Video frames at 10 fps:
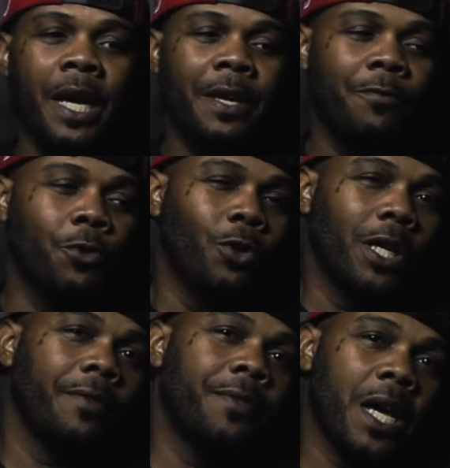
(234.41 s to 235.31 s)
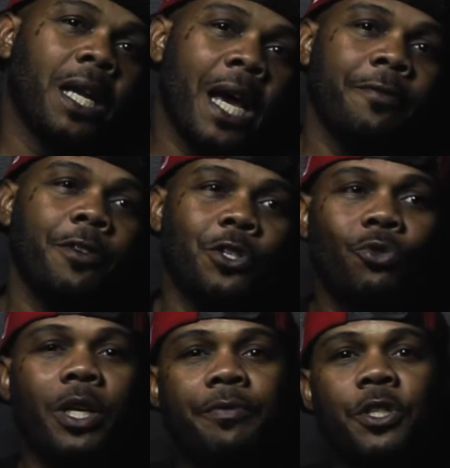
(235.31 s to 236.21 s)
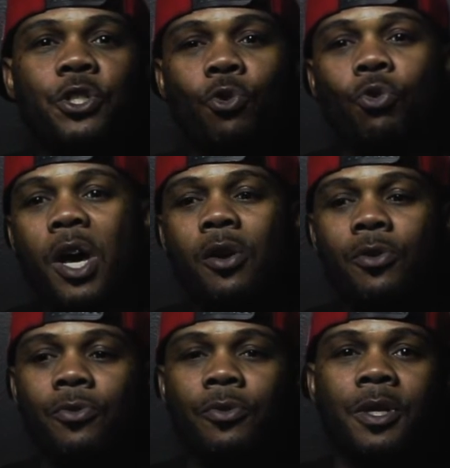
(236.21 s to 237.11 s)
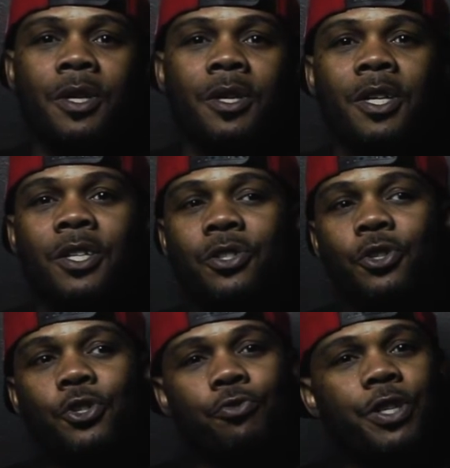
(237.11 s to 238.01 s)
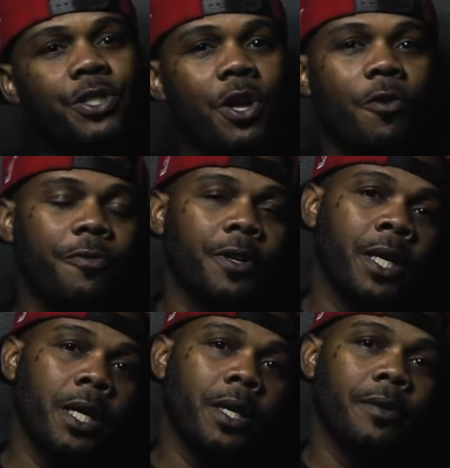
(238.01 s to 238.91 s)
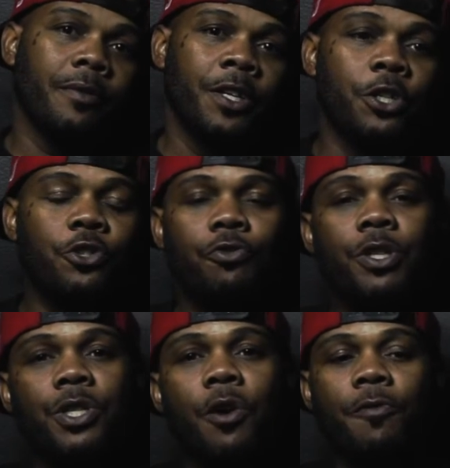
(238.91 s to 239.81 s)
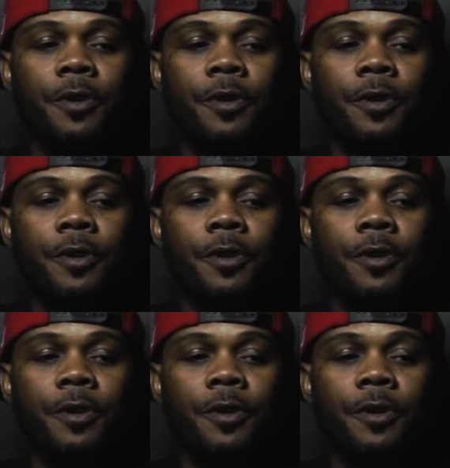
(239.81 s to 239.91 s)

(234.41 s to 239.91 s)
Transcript: Like if you live that life and you lived it so long, the streets don't forgive and the streets don't